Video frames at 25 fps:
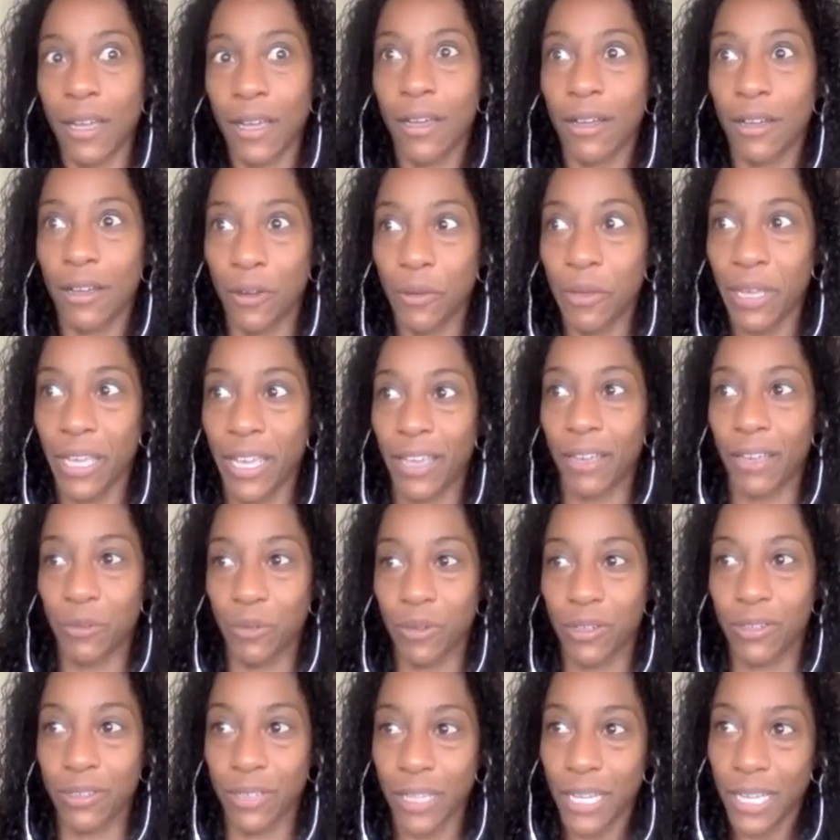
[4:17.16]
okay,
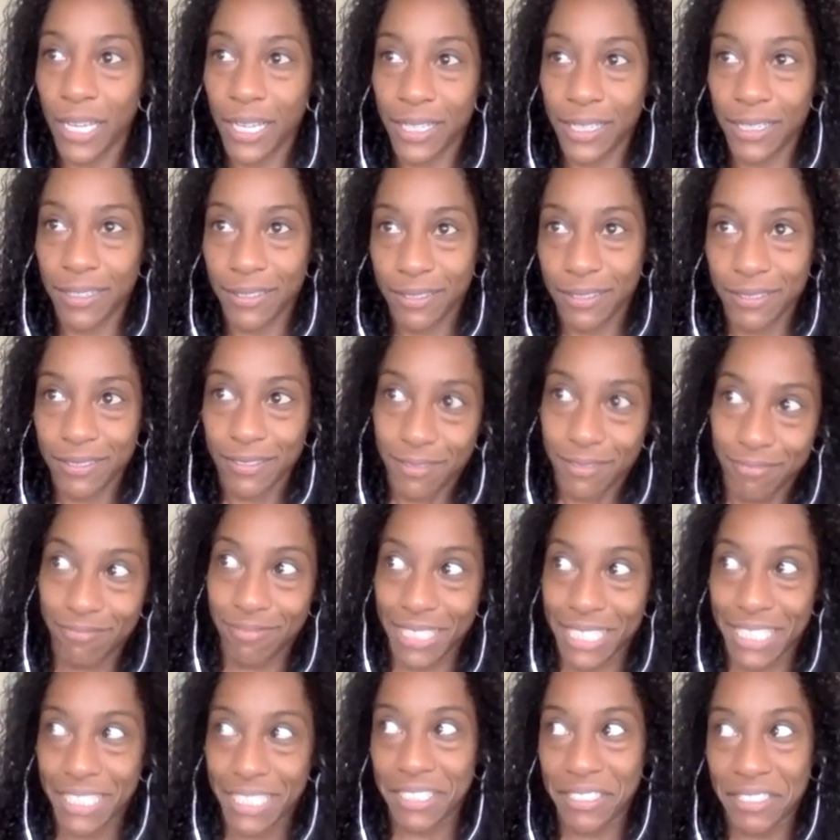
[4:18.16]
well,
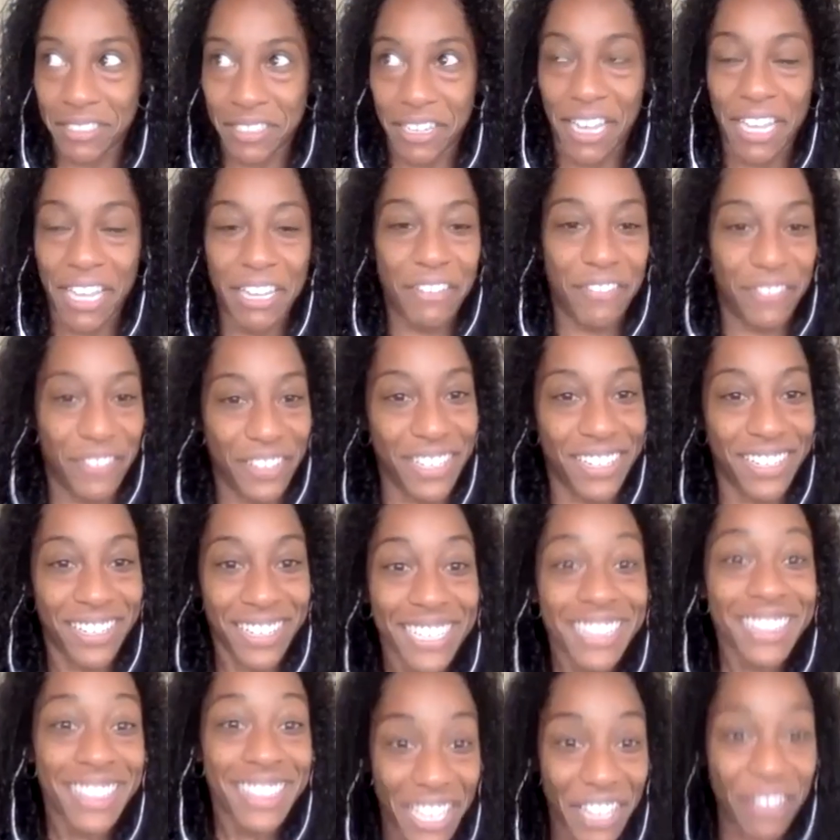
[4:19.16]
this is kind of a
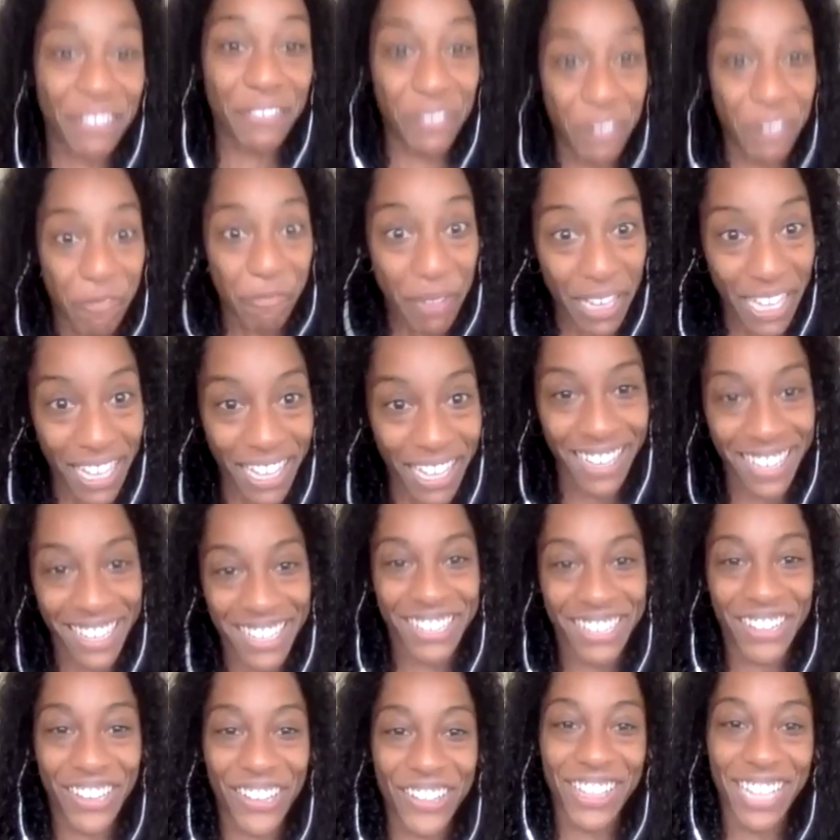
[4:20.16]
good thing for me,
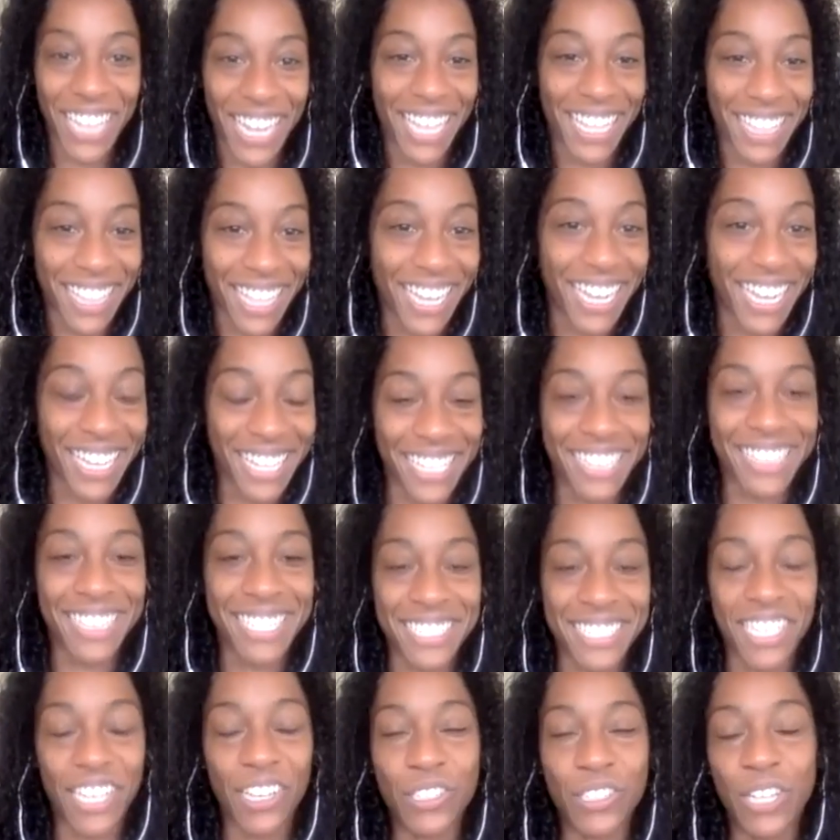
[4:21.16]
that I get this
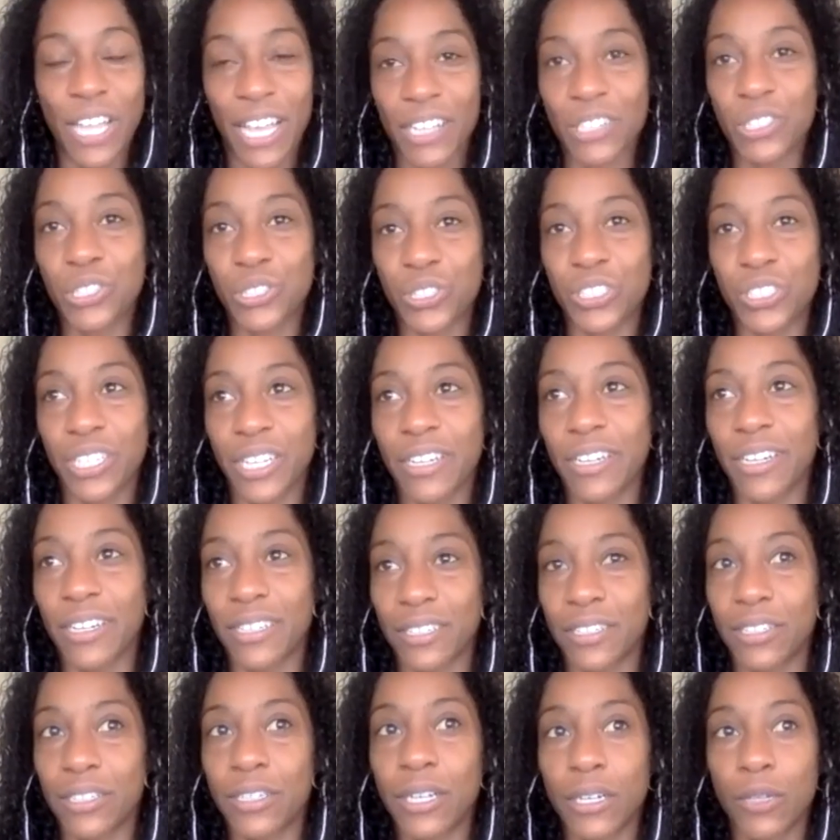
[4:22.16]
extra year
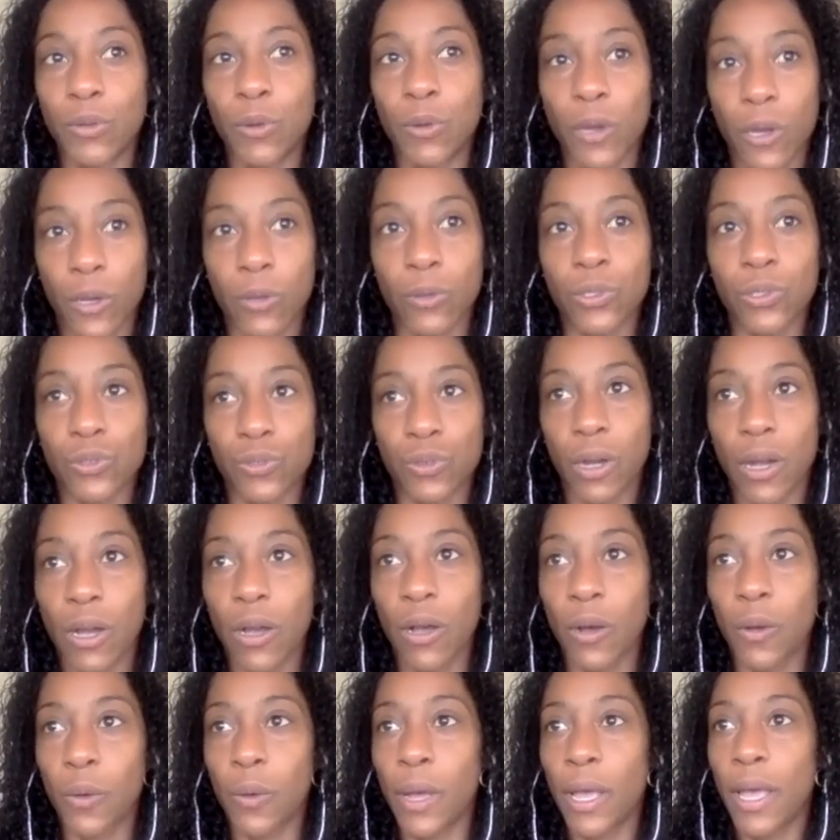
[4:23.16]
under Coach
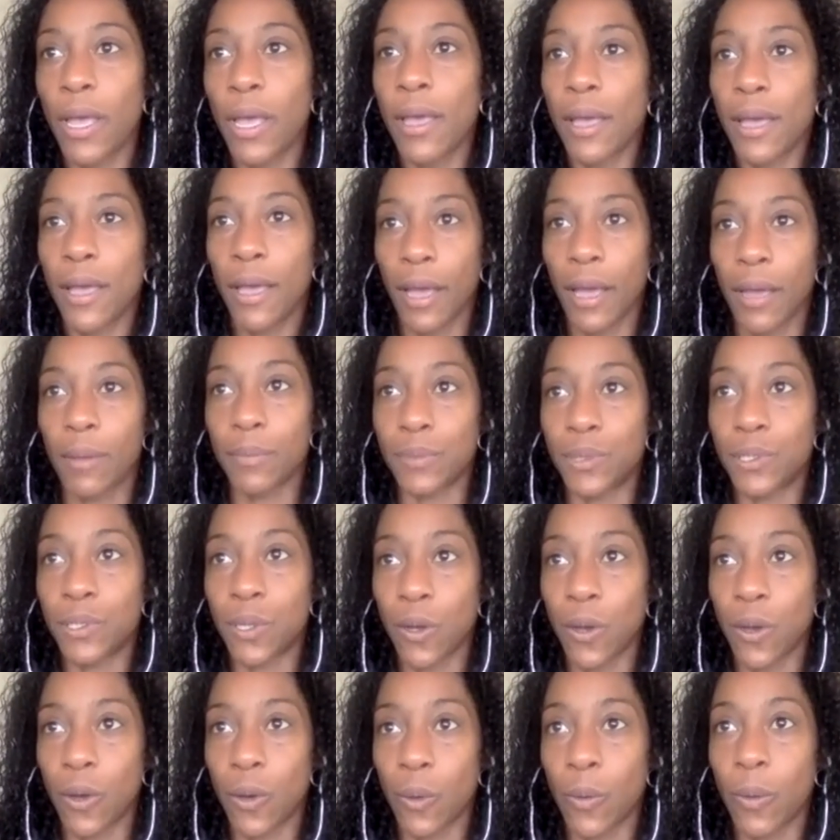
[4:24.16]
Rowe.
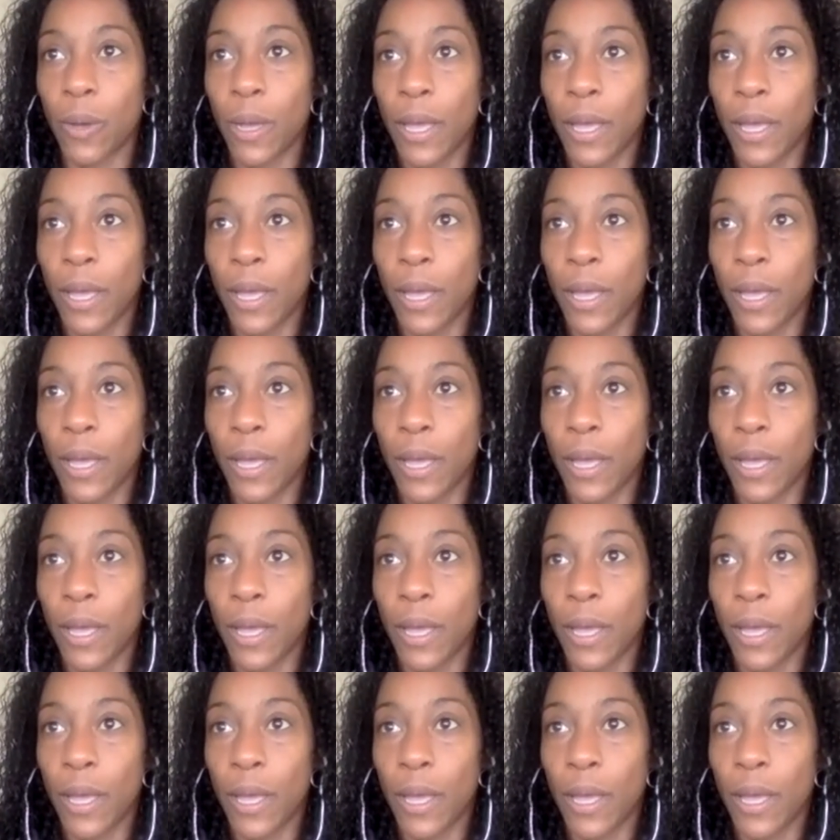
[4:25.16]
So